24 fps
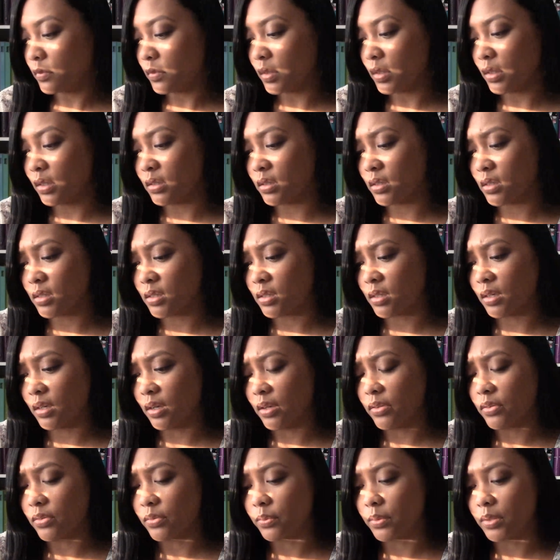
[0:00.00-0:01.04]
This is
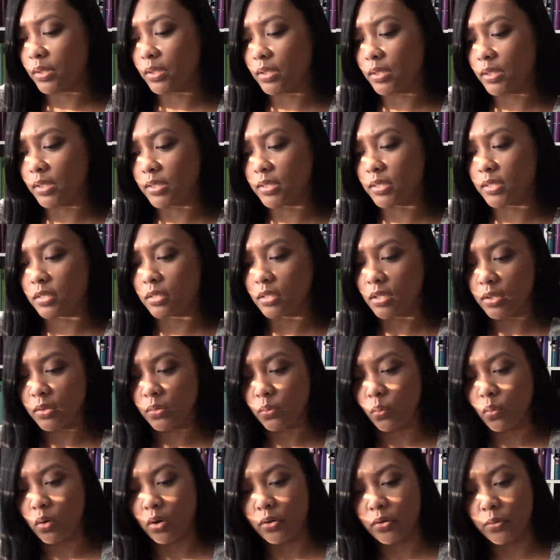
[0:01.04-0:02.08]
another one. It's
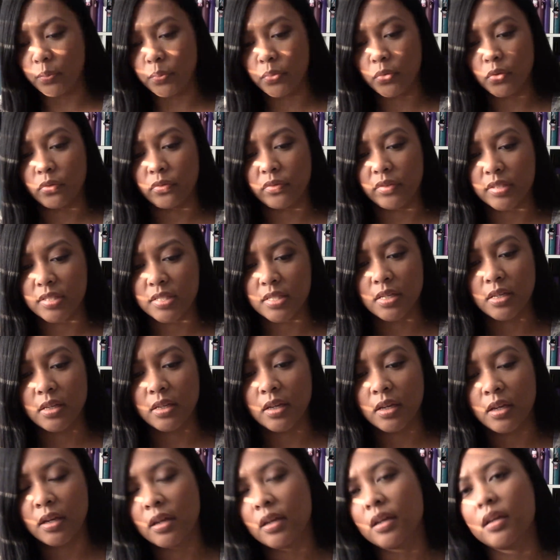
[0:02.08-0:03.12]
non-waterproof. It's
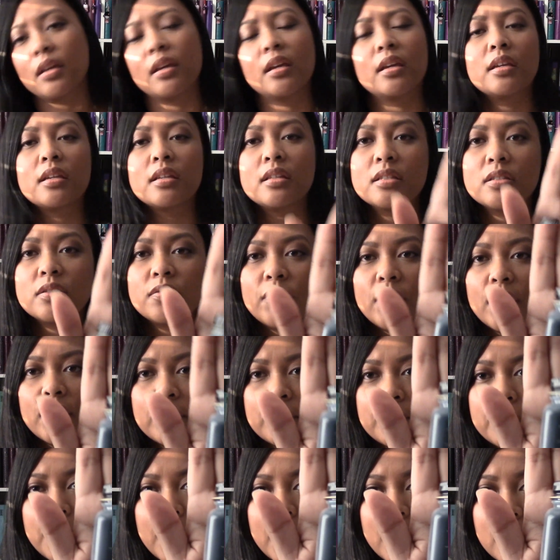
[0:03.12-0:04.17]
Higgins
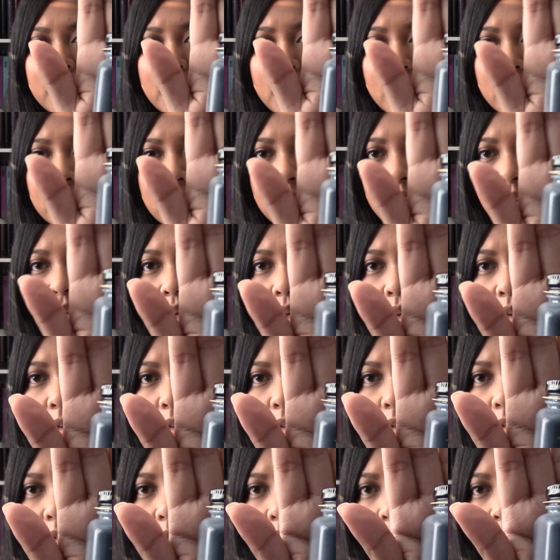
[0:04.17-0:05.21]
Fountain Pen India
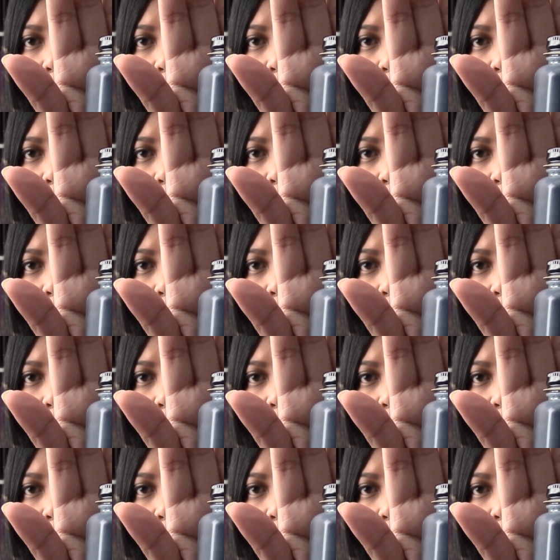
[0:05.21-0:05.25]
ink,